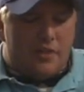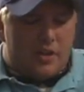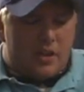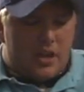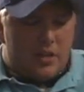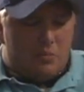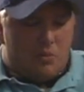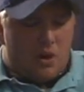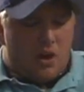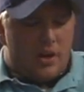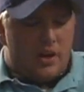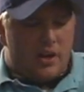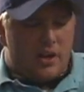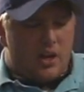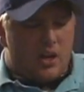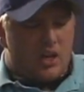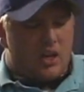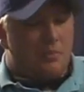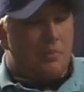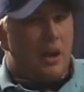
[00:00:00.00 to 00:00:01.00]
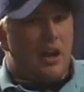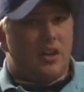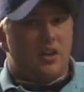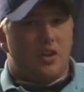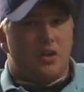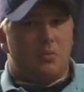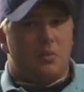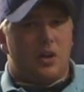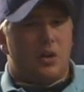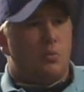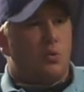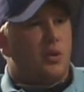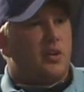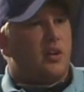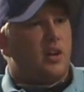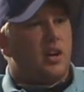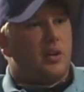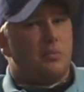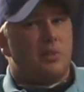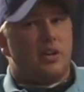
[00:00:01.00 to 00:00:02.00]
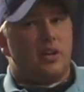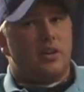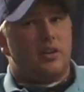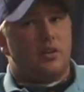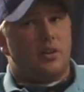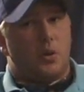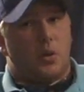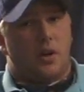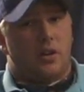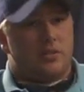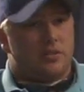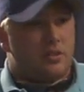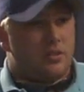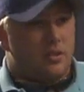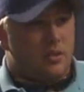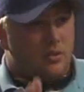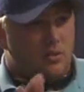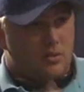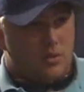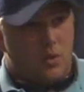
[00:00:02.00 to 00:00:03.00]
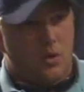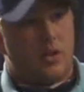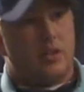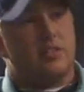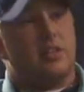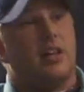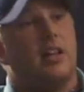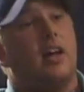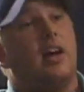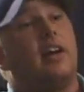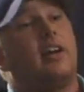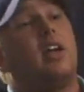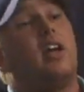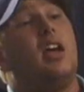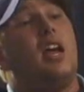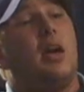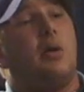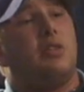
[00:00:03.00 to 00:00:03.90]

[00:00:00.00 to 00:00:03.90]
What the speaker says: and they brought in Commando, Pretty Boy Donnie B. Who else I like?